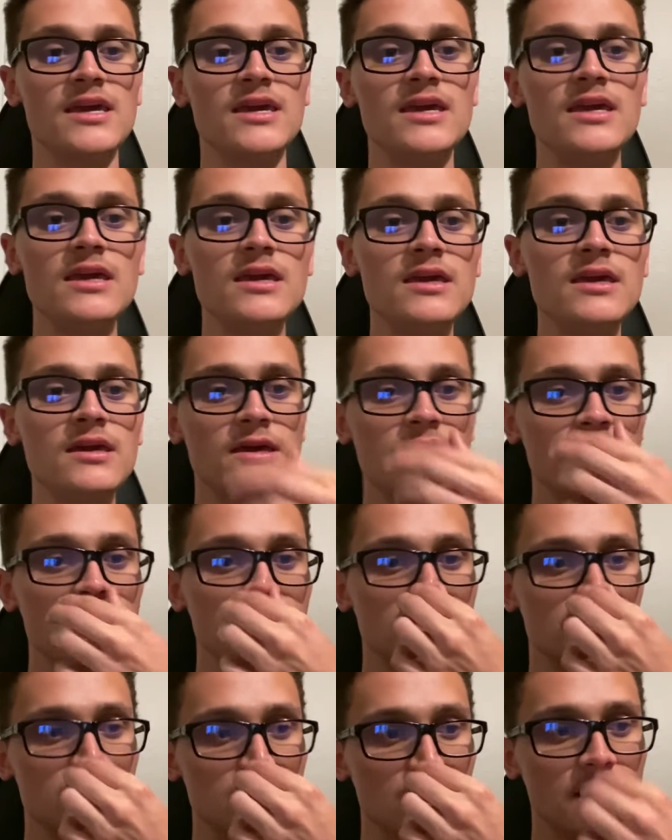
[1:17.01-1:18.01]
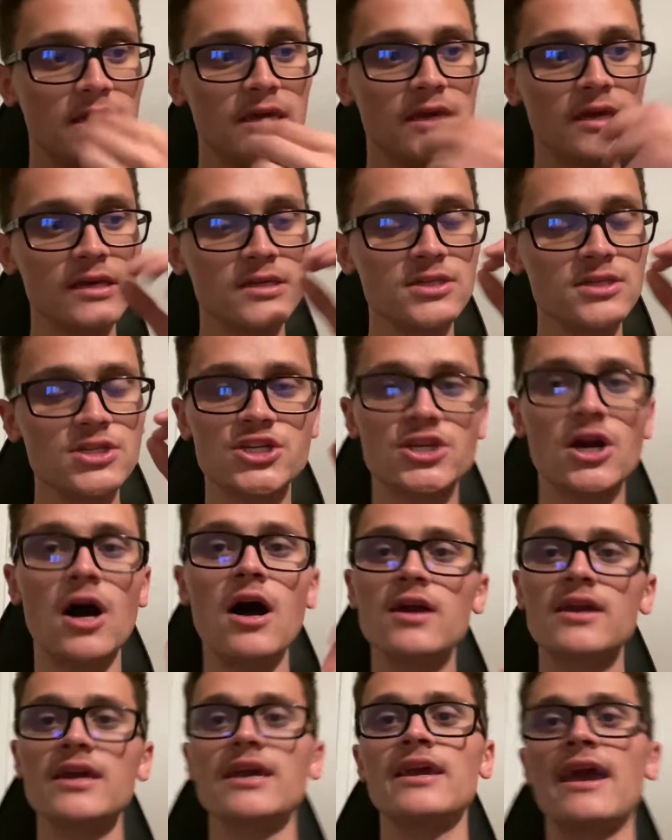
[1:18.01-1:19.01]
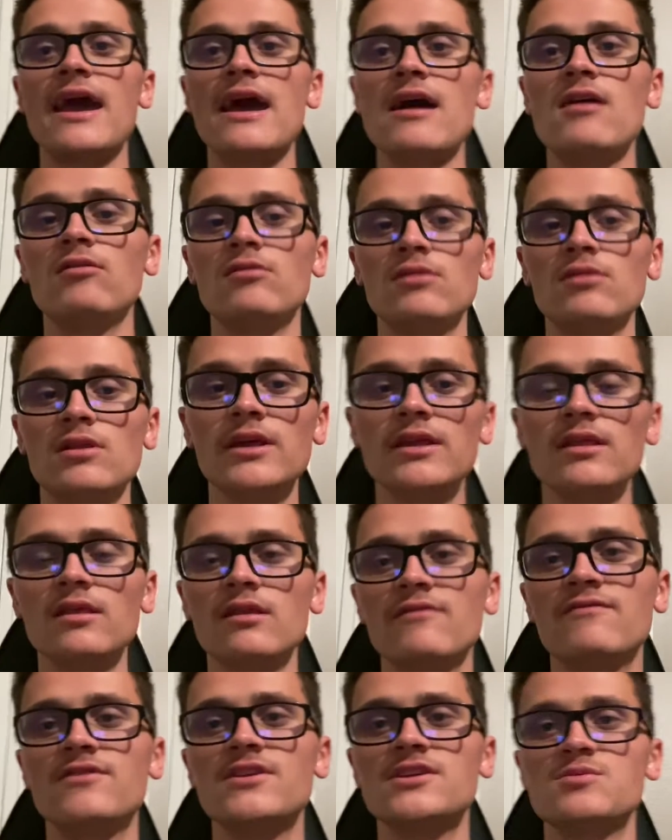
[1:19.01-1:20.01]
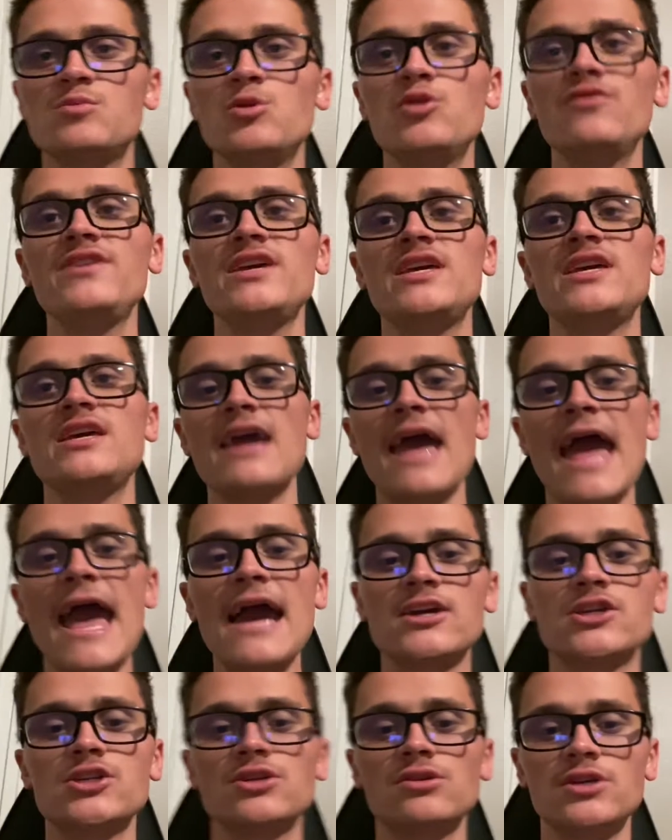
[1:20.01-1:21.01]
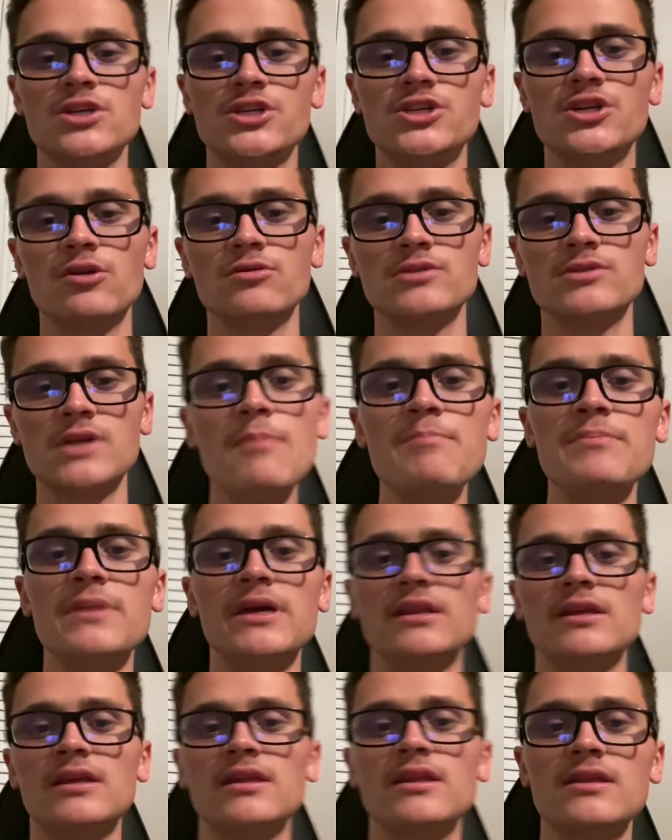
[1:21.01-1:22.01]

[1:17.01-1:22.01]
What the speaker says: It's shocking how little of this movie he actually shows up in.